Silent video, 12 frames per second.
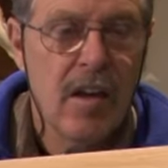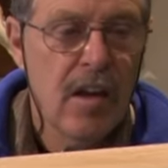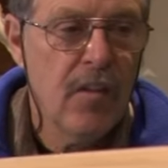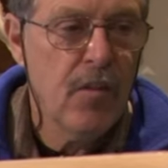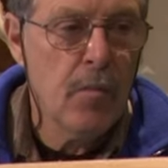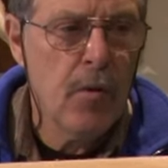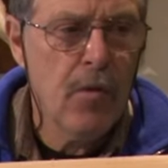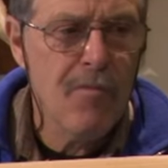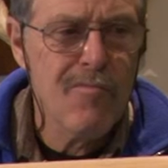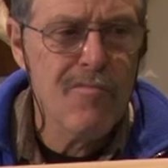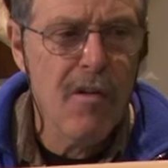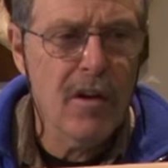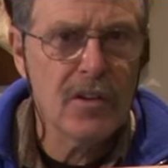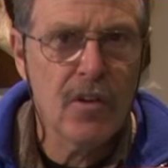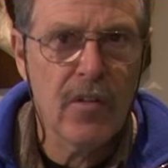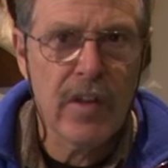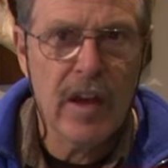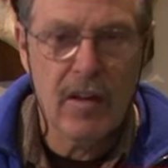If you put them right
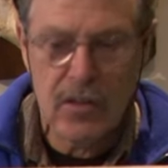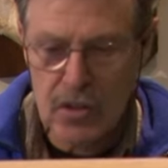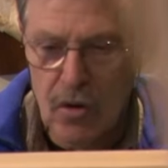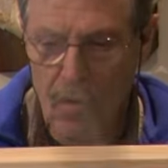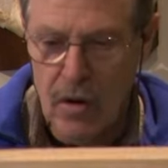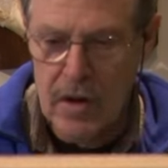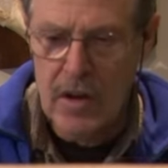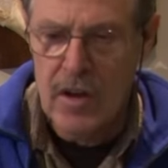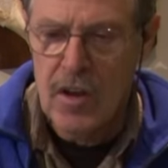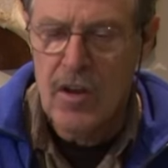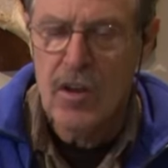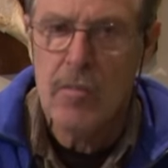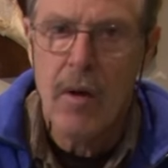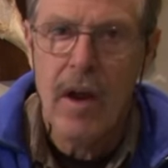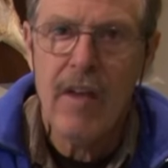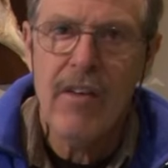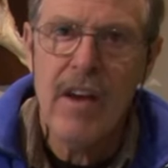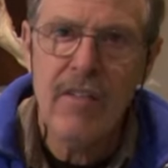on the outside, you might
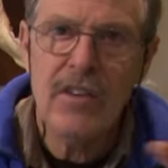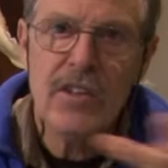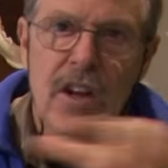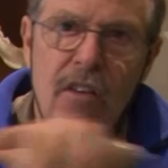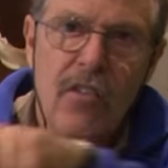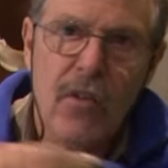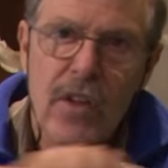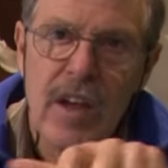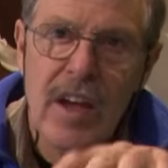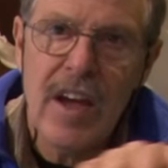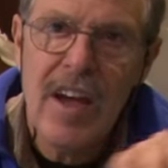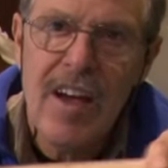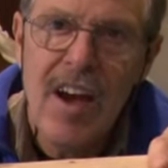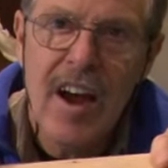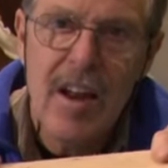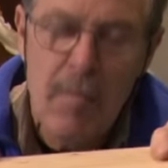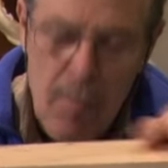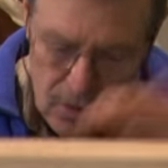have heavy stuff on here and
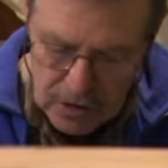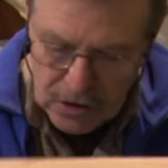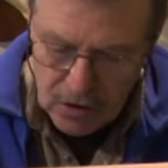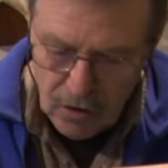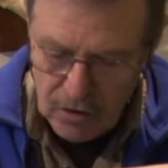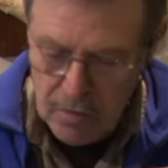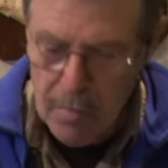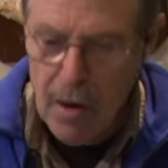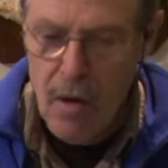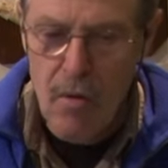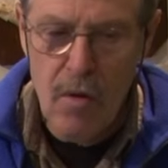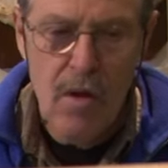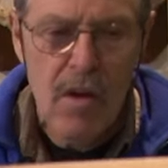it might start to bow.